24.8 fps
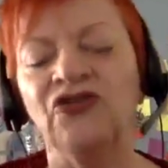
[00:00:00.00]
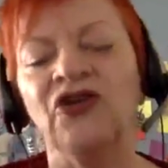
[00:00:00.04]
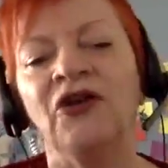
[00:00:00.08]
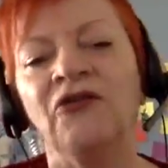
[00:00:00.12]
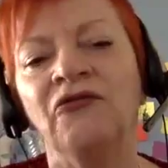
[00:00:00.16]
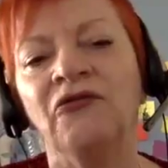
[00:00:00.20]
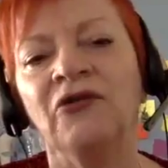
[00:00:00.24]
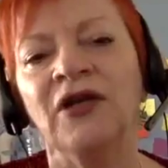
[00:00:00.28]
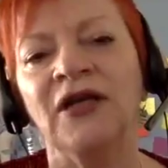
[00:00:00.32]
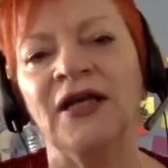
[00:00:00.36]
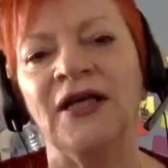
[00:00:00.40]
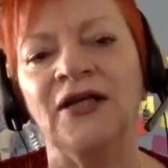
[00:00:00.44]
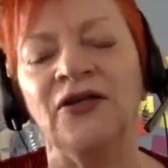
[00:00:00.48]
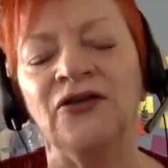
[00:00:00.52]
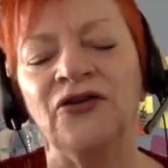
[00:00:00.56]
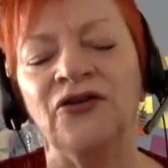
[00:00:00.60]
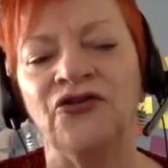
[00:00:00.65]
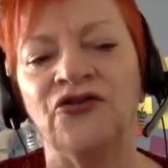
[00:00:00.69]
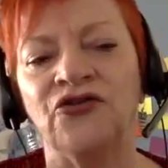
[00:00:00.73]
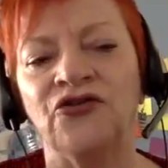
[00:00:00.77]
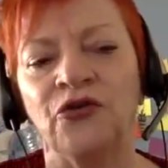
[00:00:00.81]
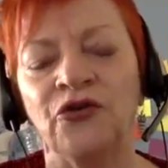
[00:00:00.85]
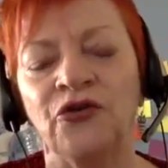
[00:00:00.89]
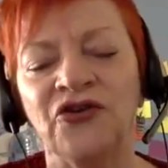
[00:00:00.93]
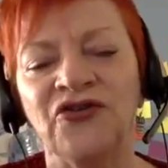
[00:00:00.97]
Generally, the
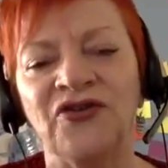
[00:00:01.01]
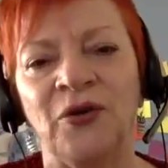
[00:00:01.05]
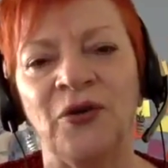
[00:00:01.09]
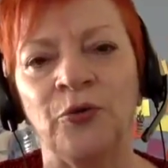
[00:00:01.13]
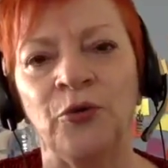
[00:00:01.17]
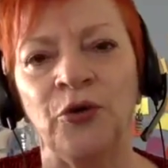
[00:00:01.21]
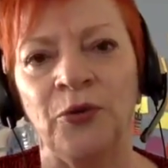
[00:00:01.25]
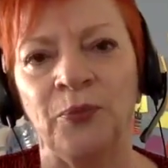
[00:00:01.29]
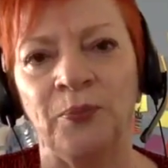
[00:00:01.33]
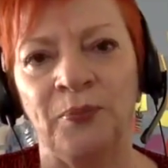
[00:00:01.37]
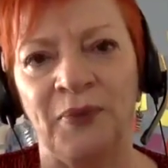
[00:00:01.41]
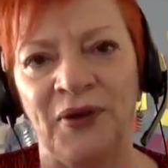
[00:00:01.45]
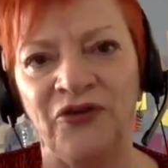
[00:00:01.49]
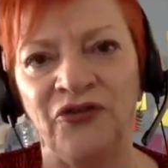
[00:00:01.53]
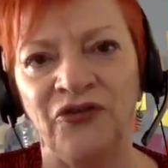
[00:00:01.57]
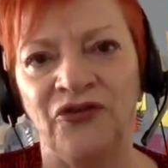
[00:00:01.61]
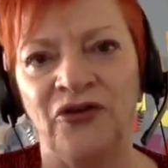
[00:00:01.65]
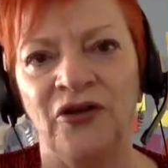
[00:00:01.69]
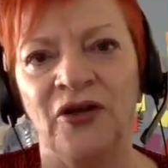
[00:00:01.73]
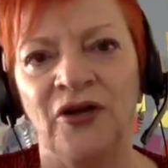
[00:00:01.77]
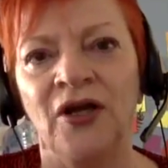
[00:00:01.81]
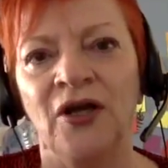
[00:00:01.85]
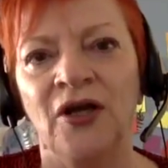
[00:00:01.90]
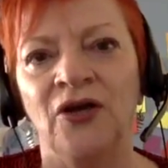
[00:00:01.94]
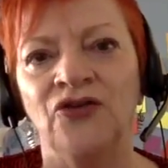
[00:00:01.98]
stories that work
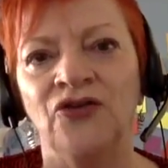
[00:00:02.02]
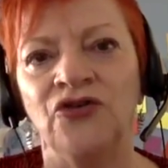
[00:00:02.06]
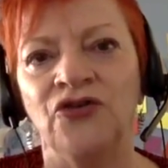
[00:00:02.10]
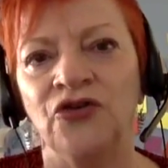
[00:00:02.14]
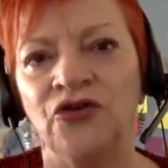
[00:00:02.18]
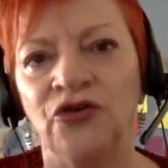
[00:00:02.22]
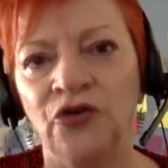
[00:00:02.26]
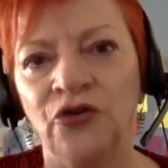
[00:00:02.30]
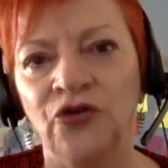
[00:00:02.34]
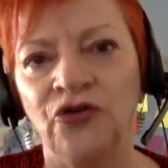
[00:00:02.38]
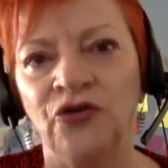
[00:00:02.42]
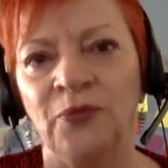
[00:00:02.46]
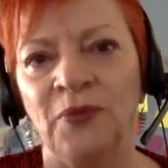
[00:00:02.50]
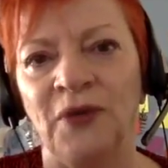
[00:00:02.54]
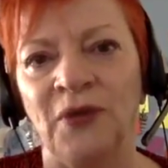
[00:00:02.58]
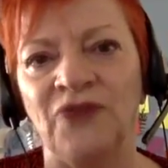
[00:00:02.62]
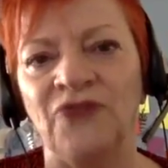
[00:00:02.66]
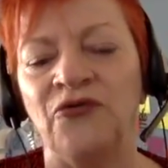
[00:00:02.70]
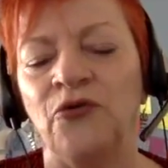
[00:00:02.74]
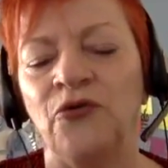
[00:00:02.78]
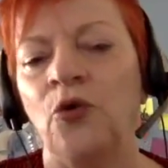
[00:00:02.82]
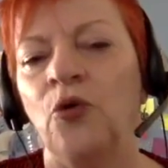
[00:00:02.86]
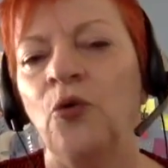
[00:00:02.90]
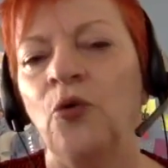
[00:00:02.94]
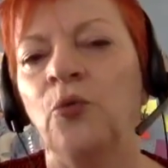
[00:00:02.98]
best to use a
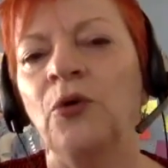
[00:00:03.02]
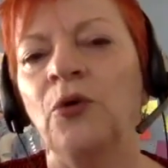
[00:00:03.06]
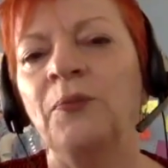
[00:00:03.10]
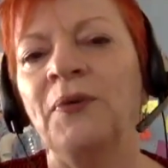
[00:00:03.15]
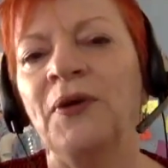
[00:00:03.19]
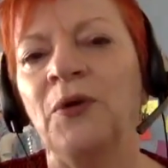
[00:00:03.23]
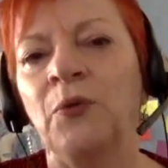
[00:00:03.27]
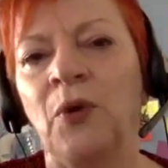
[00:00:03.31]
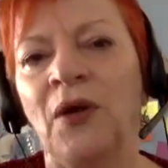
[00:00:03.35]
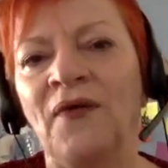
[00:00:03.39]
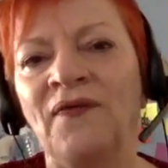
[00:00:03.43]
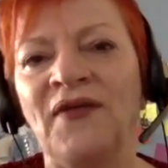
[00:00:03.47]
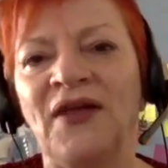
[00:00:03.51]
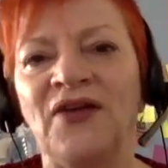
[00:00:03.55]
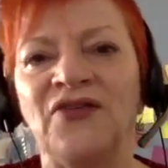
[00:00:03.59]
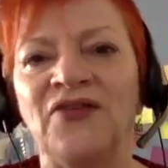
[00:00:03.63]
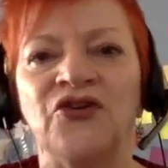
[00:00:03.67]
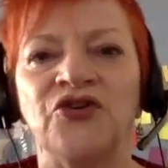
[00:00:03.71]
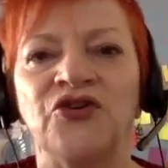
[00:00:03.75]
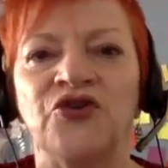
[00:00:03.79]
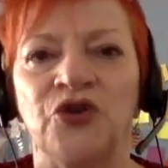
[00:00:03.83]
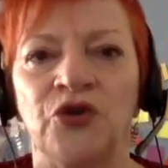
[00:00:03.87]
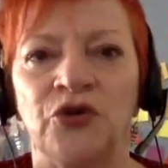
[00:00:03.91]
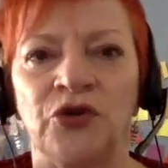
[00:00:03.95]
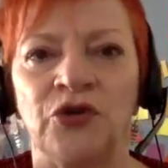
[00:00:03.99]
metaphor will be one that's
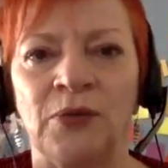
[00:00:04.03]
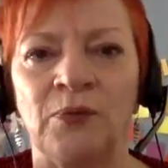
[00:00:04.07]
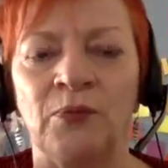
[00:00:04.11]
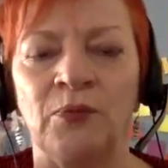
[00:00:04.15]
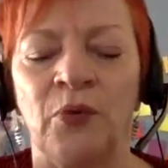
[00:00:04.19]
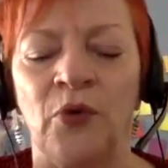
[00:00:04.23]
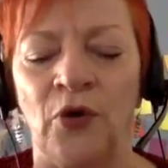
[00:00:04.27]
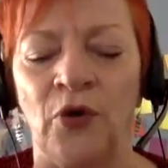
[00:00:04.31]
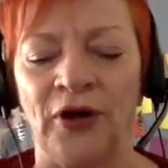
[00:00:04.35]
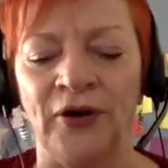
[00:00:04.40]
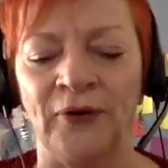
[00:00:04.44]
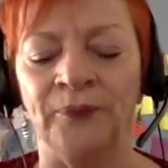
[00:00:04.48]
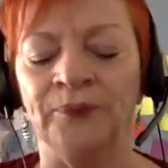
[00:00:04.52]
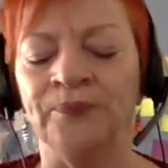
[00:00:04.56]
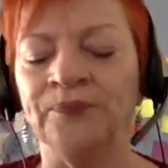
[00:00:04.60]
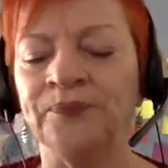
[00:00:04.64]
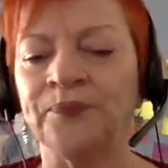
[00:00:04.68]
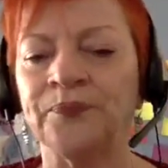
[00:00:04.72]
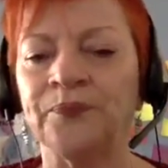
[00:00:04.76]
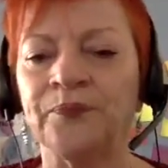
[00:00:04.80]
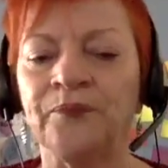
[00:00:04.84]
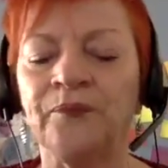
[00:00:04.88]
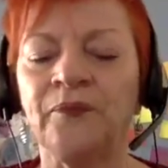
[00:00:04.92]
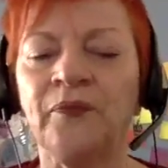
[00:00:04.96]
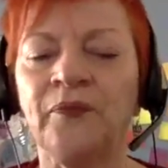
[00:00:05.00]
a turning point,
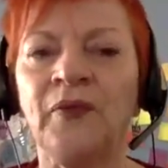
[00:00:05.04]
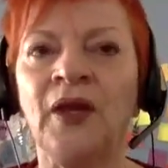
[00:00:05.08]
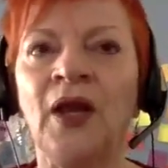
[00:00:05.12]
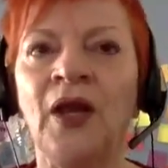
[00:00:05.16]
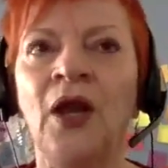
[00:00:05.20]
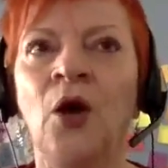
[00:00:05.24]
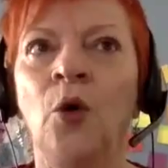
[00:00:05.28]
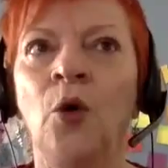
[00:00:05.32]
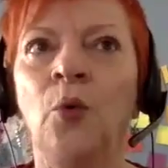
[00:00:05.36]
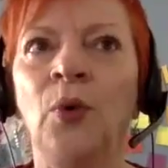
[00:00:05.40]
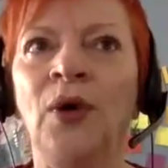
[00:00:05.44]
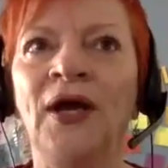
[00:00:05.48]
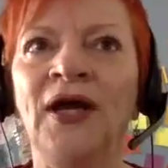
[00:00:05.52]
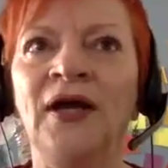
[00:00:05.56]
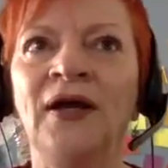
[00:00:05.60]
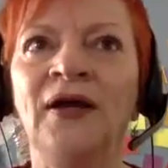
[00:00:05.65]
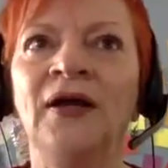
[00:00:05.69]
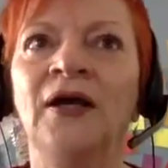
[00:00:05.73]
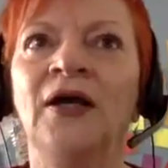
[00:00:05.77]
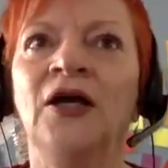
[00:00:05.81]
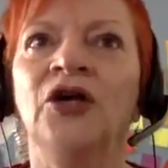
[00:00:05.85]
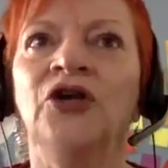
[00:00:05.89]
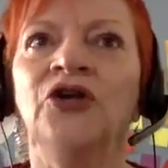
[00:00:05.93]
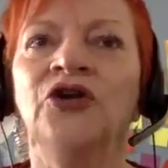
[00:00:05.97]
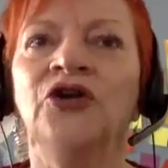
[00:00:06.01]
where
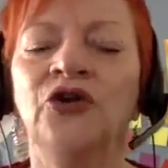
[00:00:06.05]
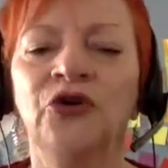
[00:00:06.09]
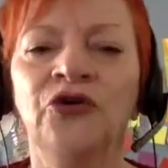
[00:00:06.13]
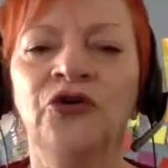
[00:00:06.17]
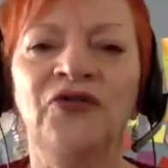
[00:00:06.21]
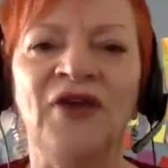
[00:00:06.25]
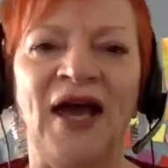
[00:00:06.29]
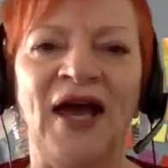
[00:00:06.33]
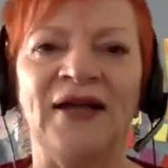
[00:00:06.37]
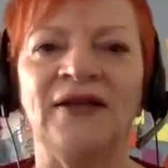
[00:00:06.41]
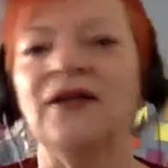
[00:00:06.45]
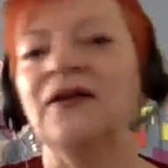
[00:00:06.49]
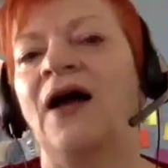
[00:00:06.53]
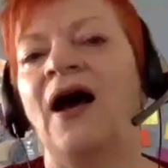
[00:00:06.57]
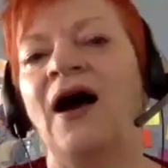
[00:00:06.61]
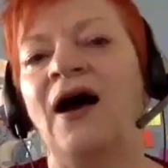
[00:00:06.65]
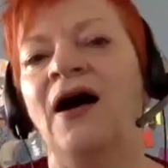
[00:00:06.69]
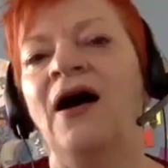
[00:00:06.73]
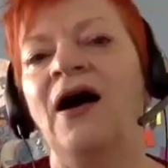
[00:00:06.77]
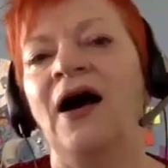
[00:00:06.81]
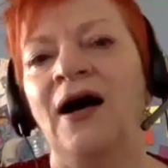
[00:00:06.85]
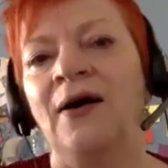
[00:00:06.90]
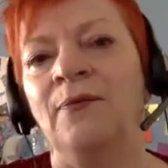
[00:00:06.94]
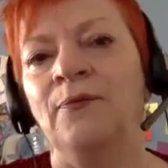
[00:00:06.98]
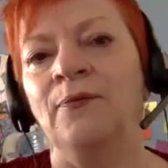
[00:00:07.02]
you've had an
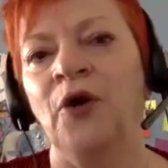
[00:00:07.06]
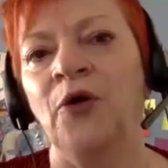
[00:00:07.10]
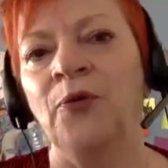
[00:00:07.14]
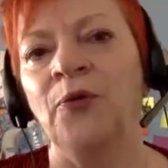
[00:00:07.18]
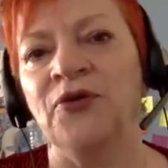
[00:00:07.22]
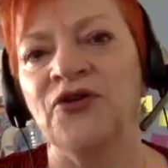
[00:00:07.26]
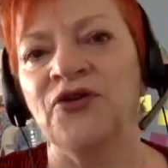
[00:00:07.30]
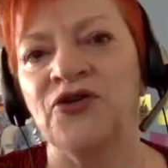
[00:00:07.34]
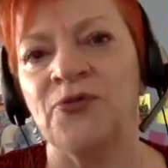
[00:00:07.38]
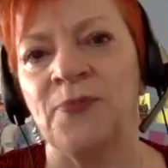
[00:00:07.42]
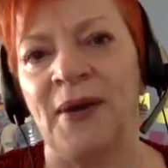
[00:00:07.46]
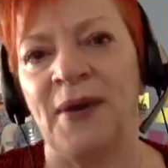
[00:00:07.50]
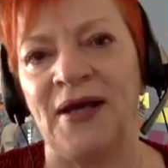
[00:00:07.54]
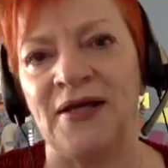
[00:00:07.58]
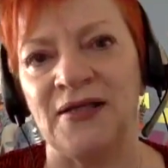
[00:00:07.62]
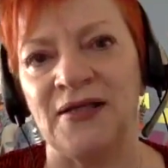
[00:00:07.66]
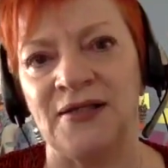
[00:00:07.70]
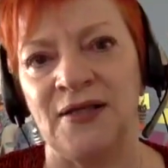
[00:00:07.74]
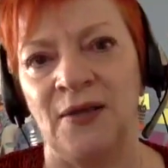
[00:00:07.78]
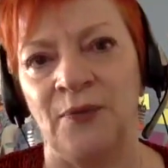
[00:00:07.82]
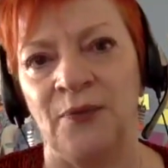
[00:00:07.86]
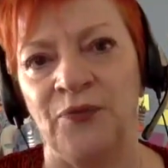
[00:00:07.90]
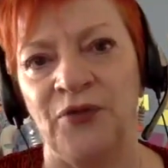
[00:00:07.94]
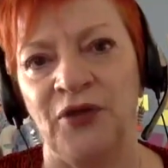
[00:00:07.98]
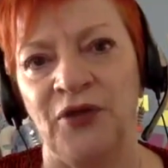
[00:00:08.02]
aha moment about
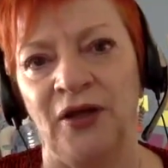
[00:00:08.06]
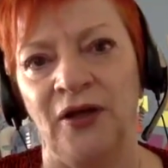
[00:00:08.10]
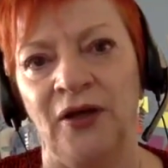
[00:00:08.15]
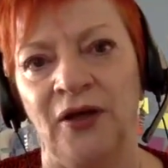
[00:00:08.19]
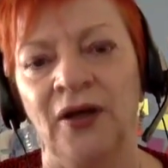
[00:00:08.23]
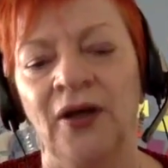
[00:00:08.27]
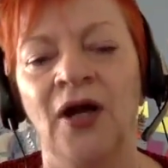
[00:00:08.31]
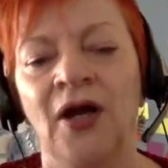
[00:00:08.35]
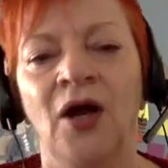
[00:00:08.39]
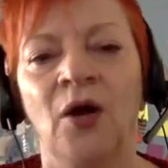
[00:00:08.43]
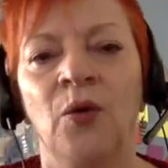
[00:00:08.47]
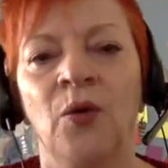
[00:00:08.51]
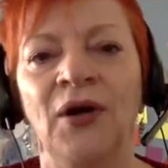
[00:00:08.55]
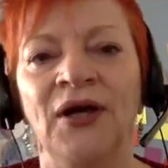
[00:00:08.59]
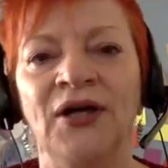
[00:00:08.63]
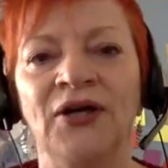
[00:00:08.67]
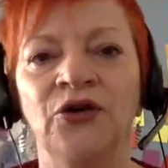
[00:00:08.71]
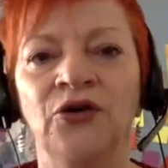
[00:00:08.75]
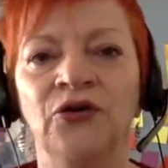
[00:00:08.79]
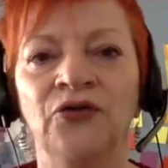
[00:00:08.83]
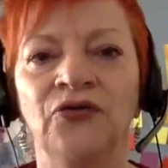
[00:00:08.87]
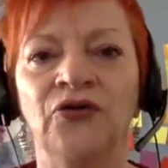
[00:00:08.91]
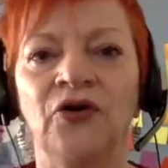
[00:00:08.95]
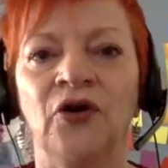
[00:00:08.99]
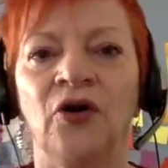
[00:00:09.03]
something, where
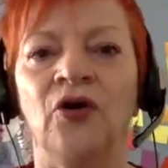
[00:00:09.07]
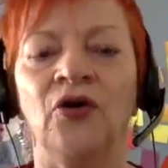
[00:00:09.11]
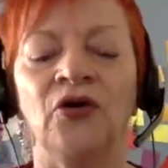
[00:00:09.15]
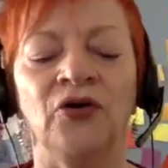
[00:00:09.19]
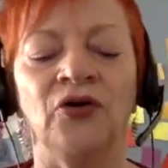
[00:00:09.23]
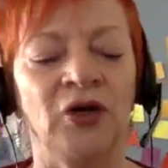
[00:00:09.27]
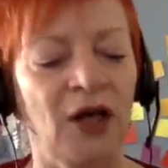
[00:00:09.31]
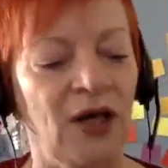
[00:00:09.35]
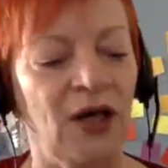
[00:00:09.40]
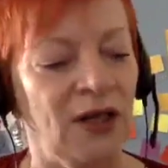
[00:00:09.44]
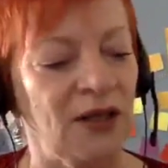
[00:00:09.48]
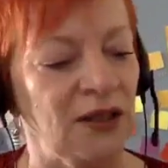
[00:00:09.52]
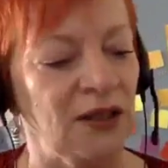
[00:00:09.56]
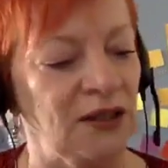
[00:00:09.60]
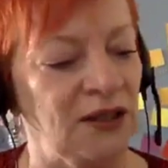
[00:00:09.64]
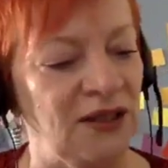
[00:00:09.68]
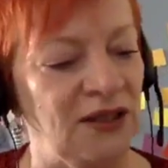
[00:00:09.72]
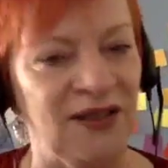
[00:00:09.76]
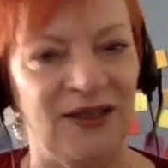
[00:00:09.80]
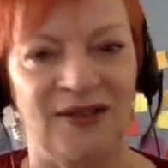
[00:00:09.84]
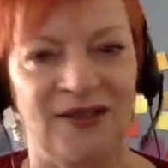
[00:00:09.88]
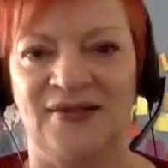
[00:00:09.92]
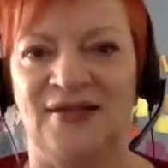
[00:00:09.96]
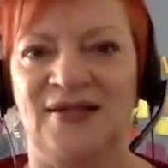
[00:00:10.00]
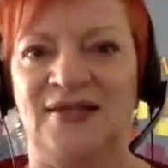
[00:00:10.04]
you've gone,
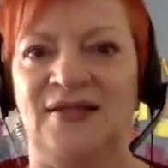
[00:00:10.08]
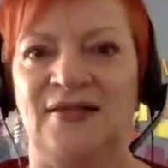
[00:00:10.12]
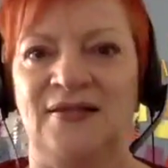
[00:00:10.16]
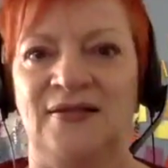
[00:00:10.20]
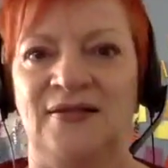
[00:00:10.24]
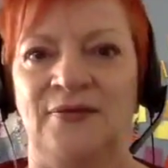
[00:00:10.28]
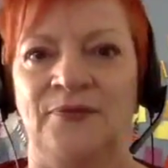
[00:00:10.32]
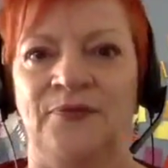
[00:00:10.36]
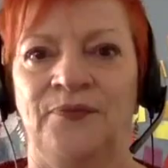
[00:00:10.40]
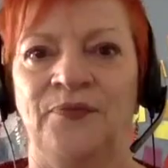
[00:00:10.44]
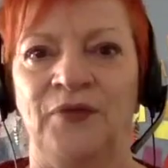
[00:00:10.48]
this